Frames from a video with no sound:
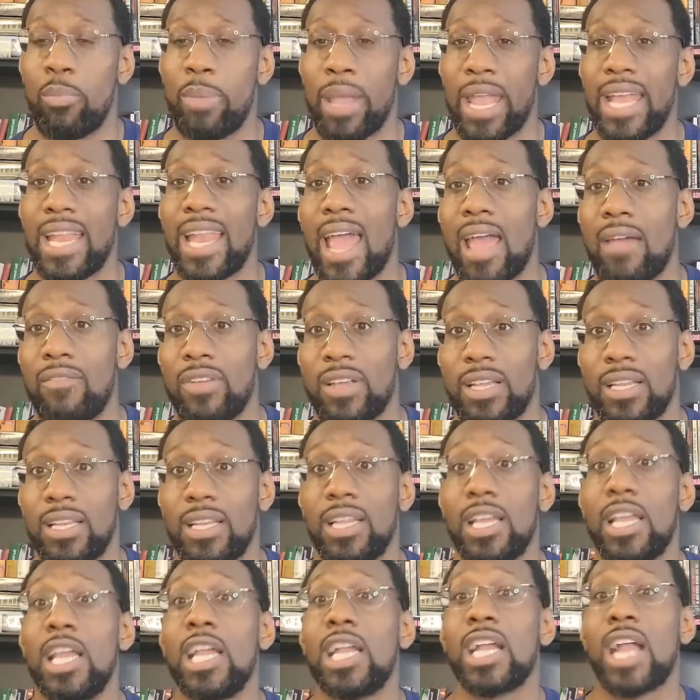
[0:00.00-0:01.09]
Pan-African
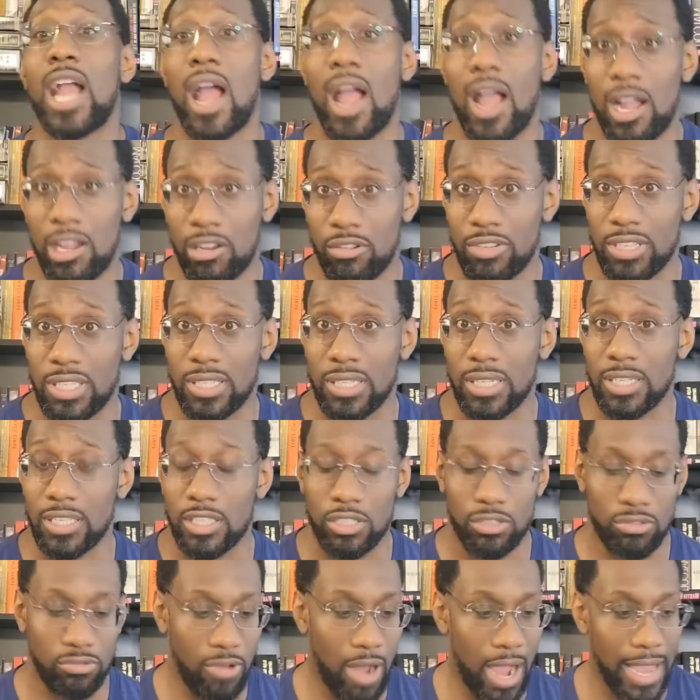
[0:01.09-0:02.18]

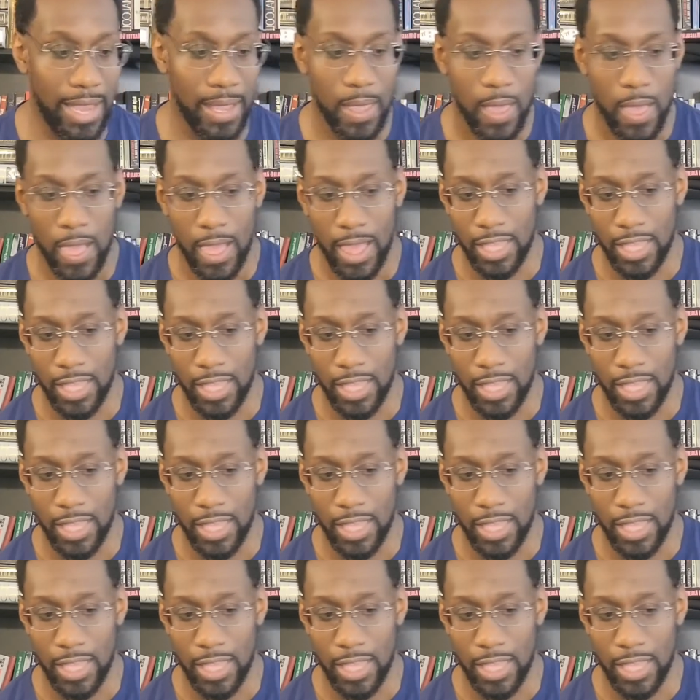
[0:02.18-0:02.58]
Congresses, right?